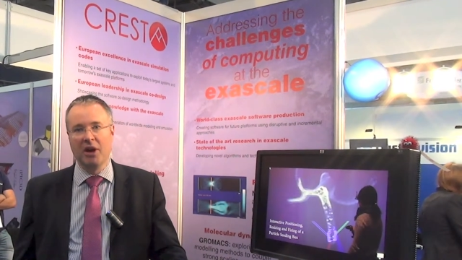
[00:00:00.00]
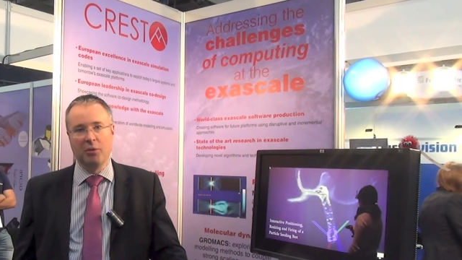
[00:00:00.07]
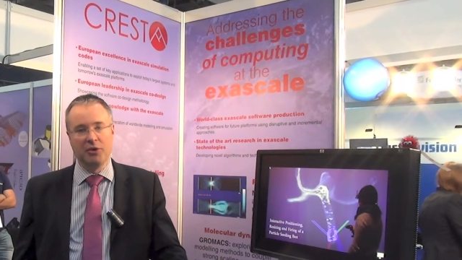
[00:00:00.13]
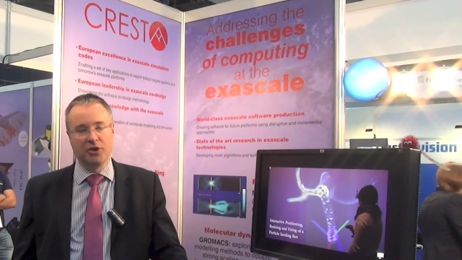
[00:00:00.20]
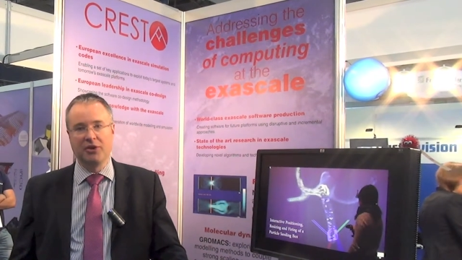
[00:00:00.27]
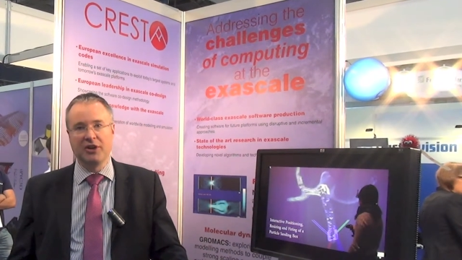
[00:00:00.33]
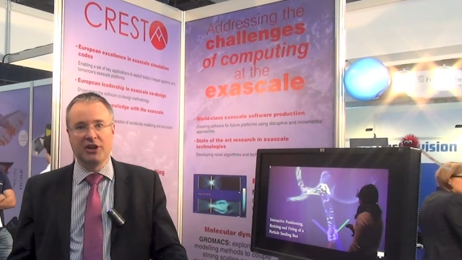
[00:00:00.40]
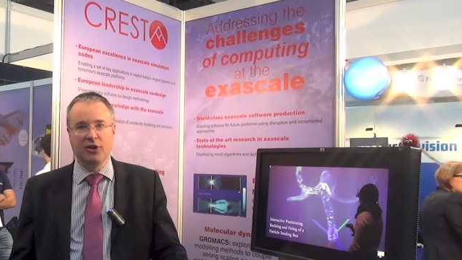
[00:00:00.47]
We
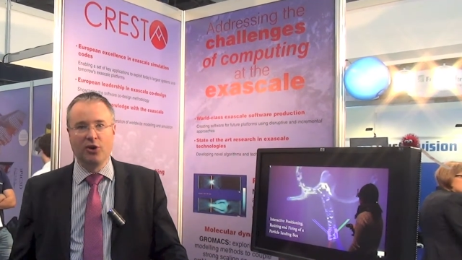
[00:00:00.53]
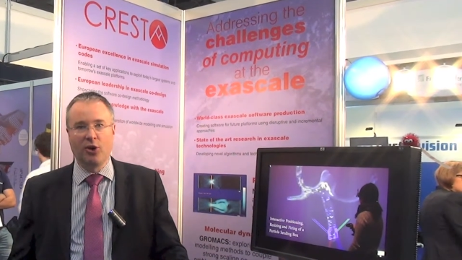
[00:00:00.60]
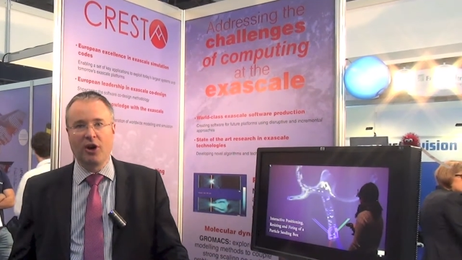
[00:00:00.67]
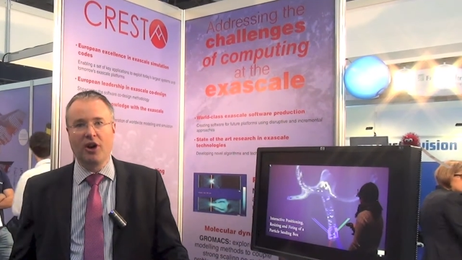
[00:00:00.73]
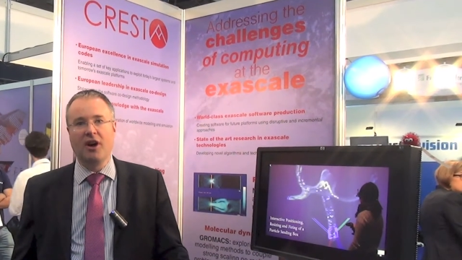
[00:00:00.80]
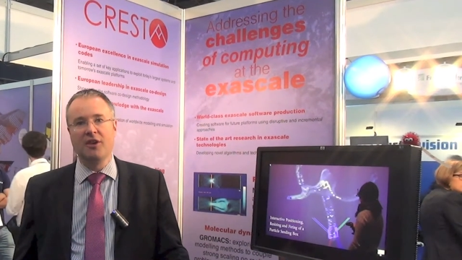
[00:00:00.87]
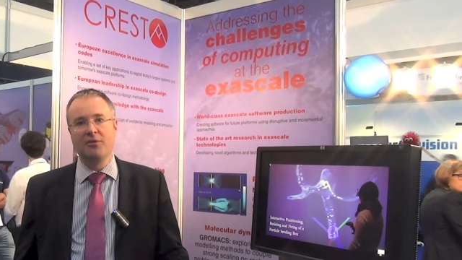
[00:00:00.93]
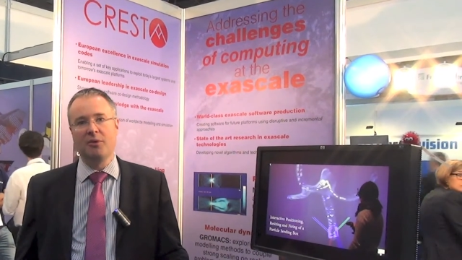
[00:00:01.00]
don't ignore
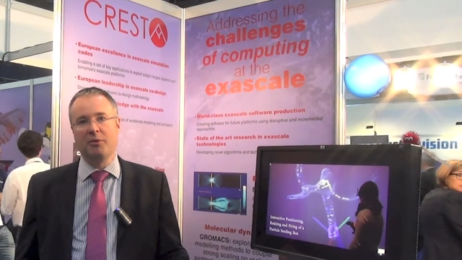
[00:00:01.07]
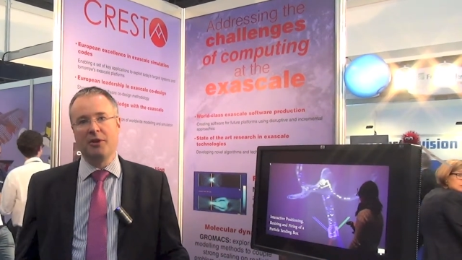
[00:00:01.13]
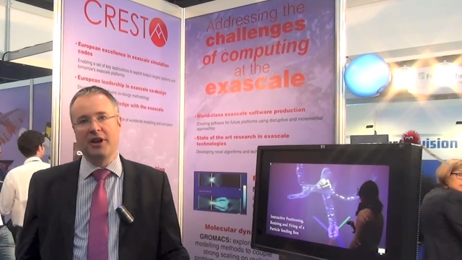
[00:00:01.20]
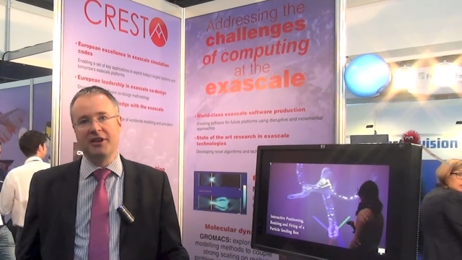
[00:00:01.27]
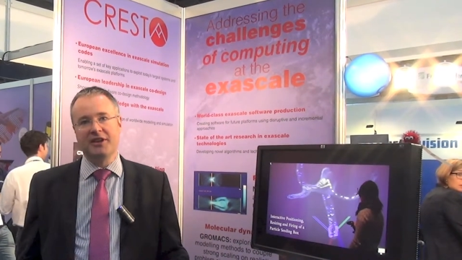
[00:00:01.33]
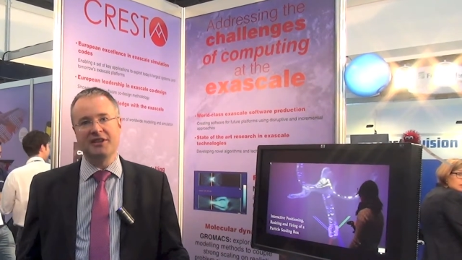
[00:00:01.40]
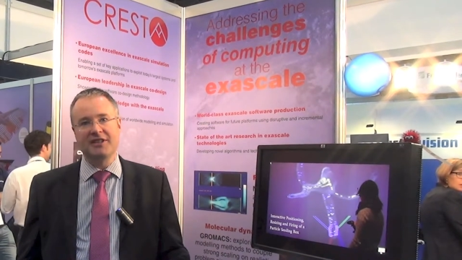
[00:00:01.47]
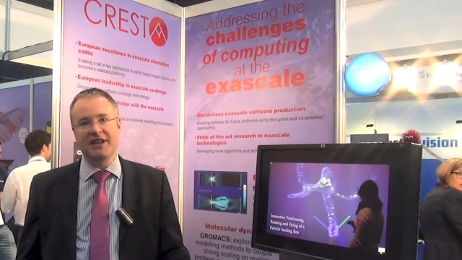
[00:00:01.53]
hardware. We
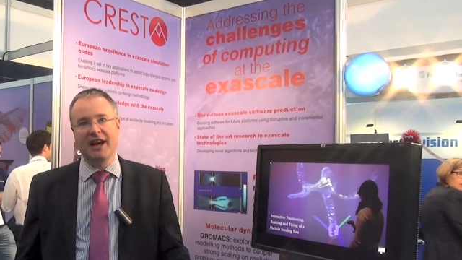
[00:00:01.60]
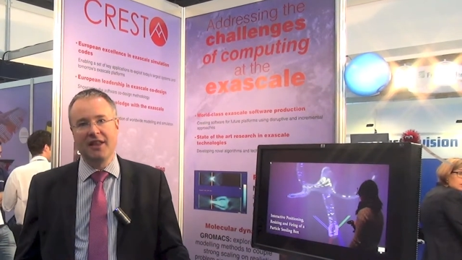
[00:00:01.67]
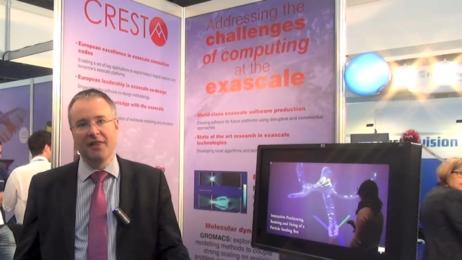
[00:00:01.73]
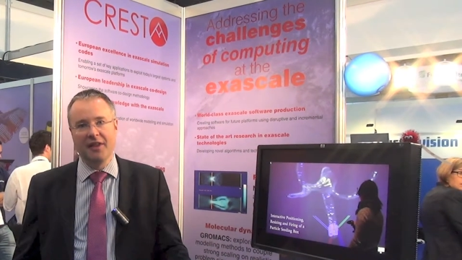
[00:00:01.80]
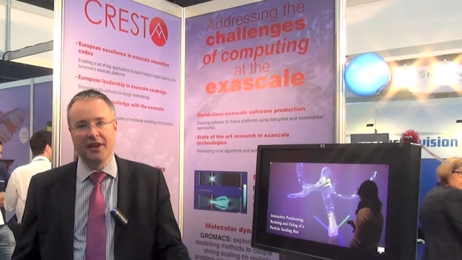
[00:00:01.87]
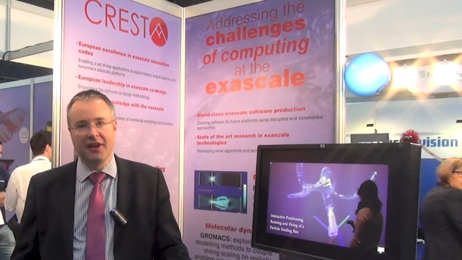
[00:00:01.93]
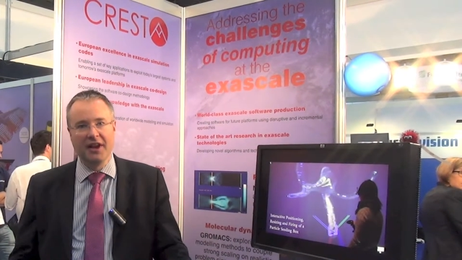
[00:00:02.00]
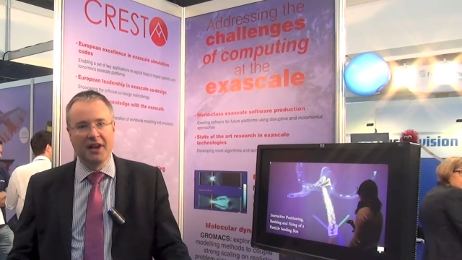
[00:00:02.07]

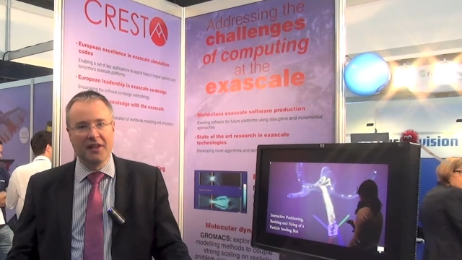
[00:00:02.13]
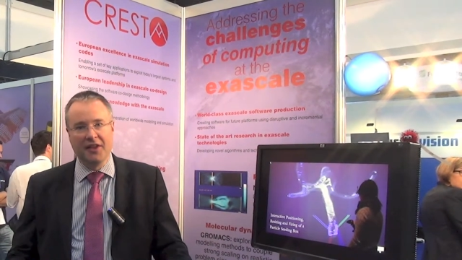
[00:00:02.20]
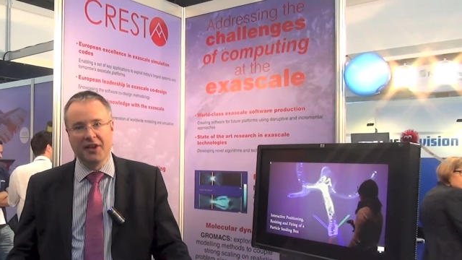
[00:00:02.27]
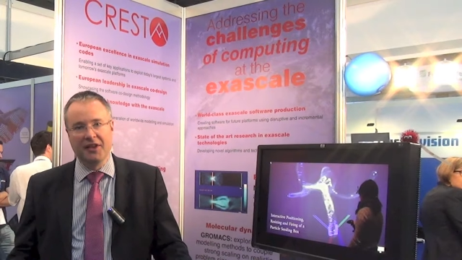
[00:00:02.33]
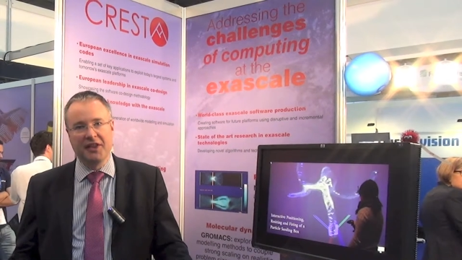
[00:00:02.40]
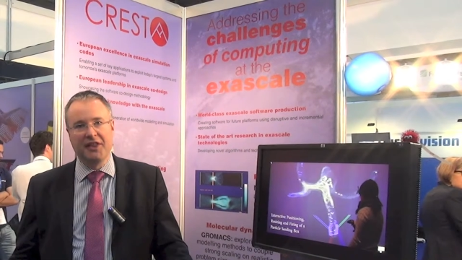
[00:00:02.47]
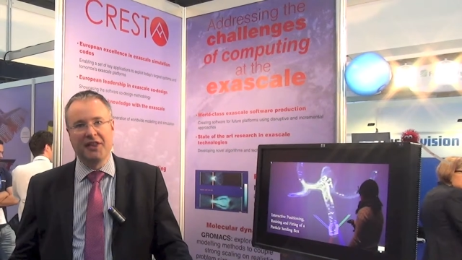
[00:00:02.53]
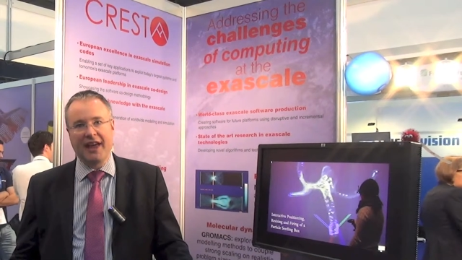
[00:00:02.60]
understand that the
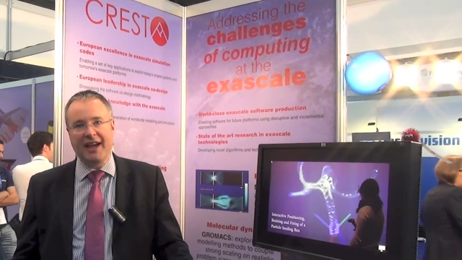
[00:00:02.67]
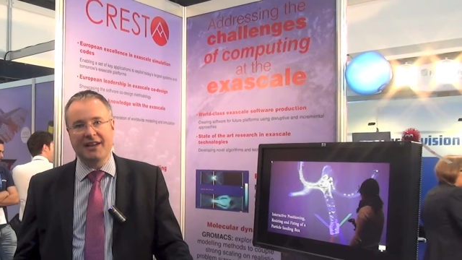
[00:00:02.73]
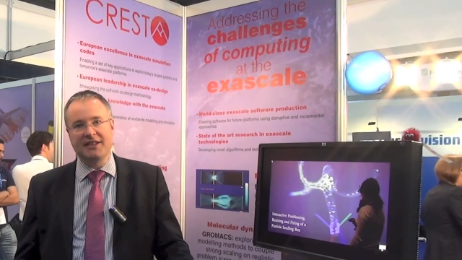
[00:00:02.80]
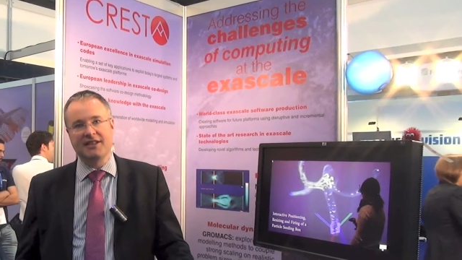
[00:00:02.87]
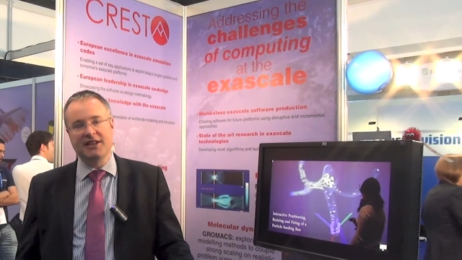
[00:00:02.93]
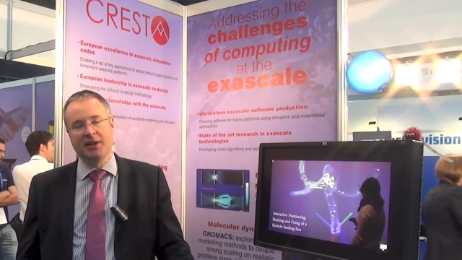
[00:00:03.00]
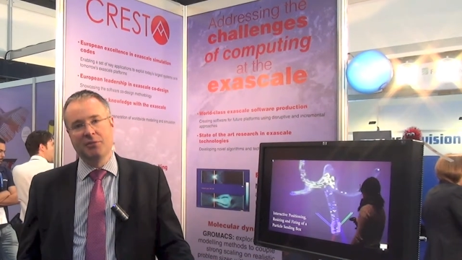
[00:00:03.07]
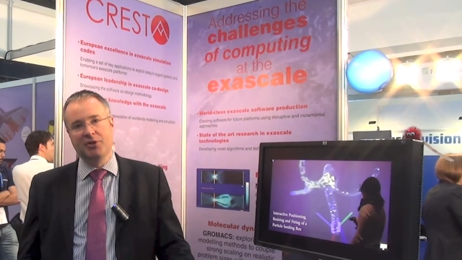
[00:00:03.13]

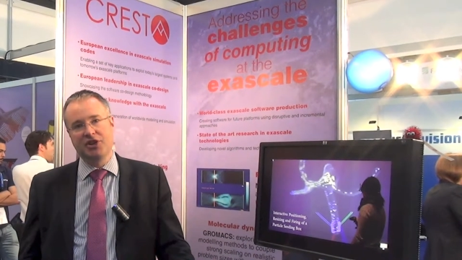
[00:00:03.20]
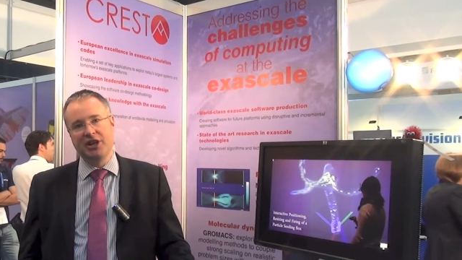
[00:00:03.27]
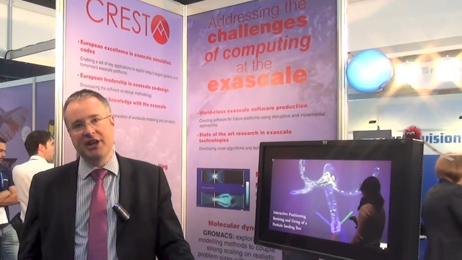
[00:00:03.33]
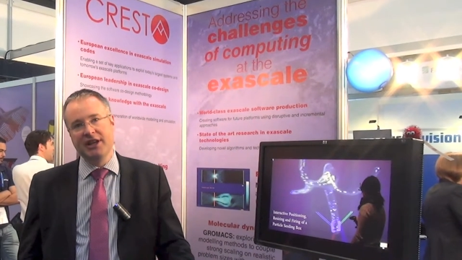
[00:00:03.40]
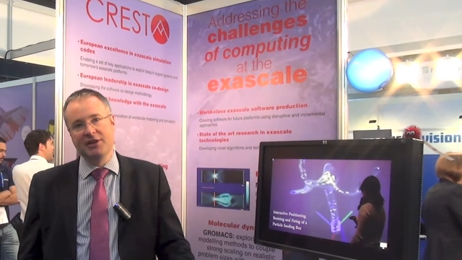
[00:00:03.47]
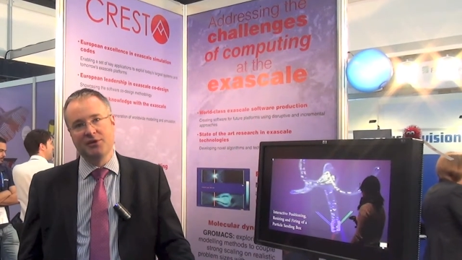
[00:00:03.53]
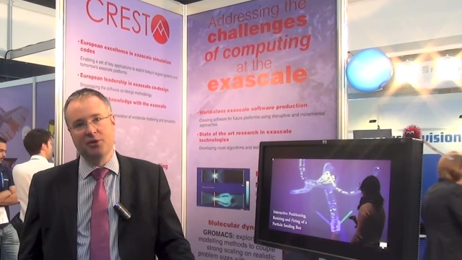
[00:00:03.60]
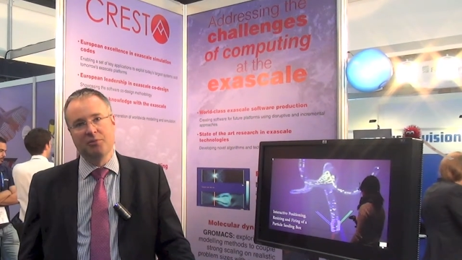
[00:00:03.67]
Exascale
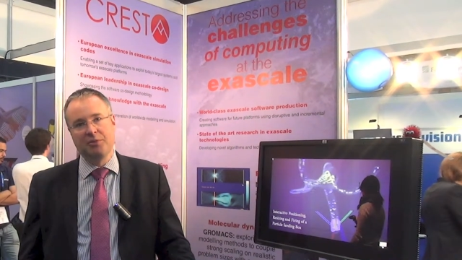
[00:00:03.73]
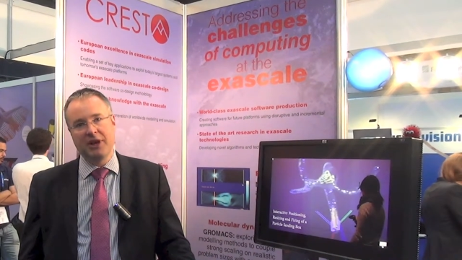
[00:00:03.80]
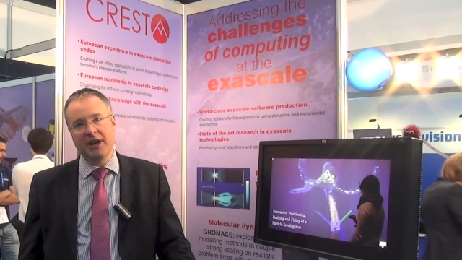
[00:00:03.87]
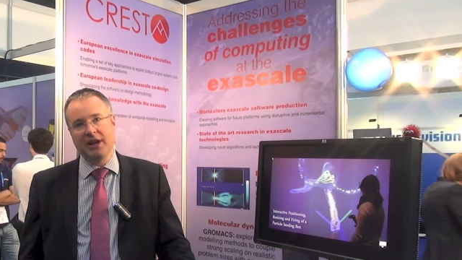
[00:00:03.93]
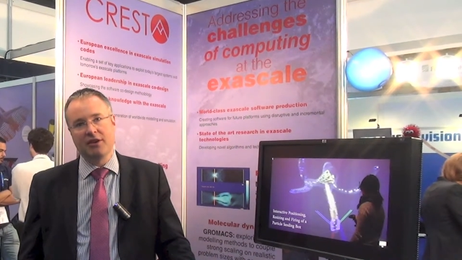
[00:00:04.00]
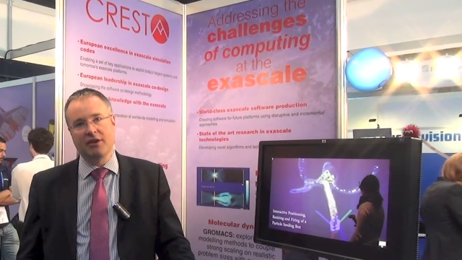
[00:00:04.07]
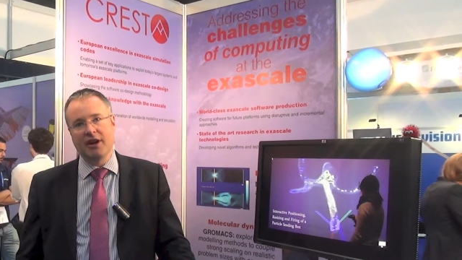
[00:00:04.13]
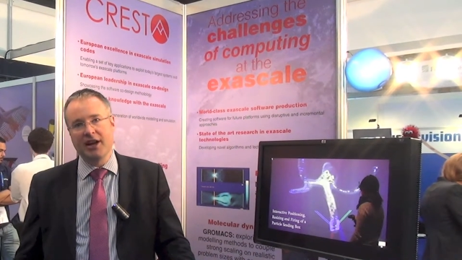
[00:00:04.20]
machines will be
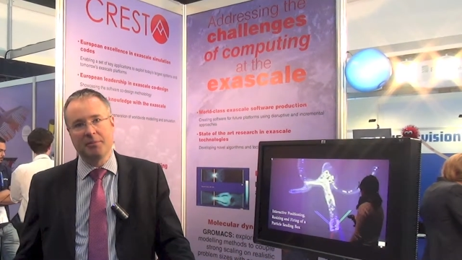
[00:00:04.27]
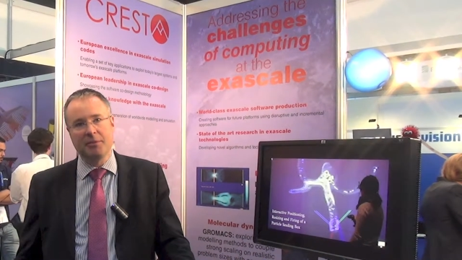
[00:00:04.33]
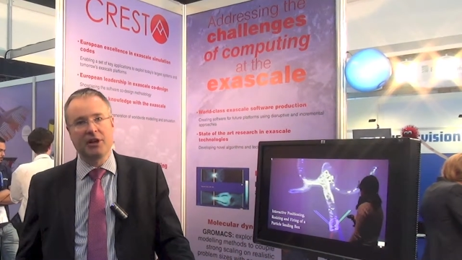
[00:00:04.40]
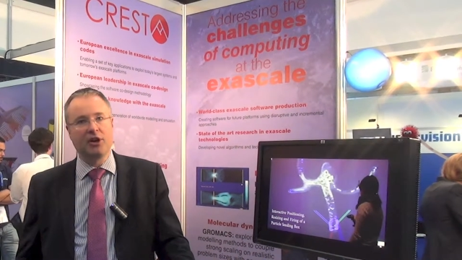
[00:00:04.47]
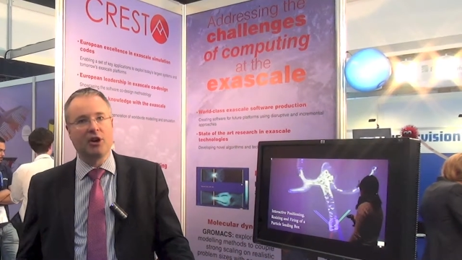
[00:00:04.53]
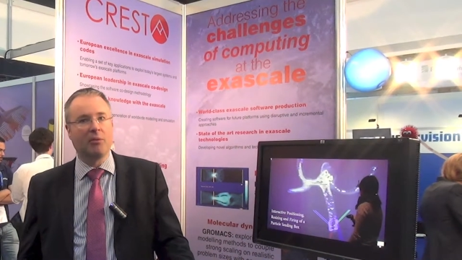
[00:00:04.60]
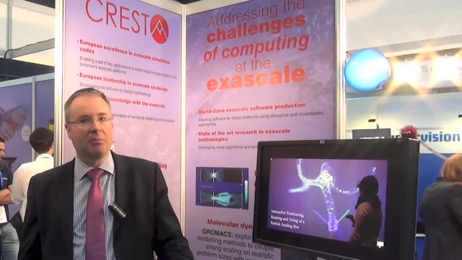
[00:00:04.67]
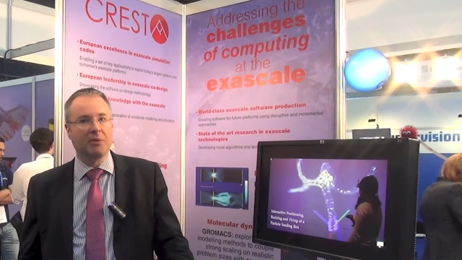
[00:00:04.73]
incredibly
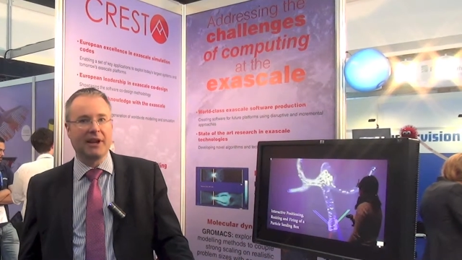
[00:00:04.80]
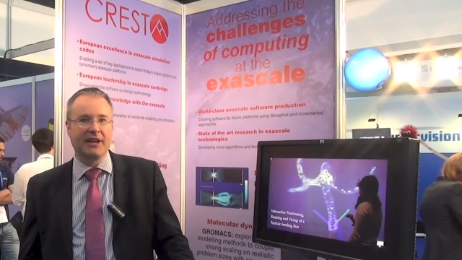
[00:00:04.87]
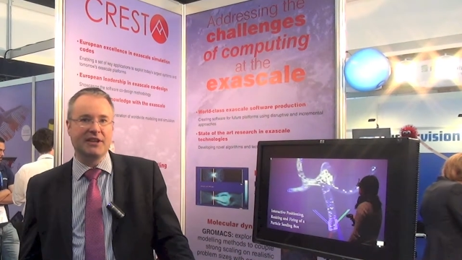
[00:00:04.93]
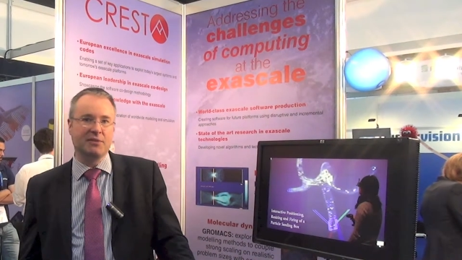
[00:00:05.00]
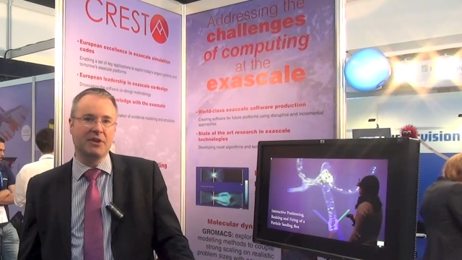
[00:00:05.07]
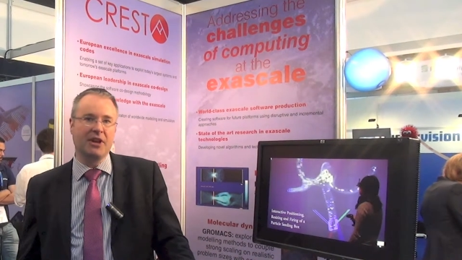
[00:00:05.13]
complex,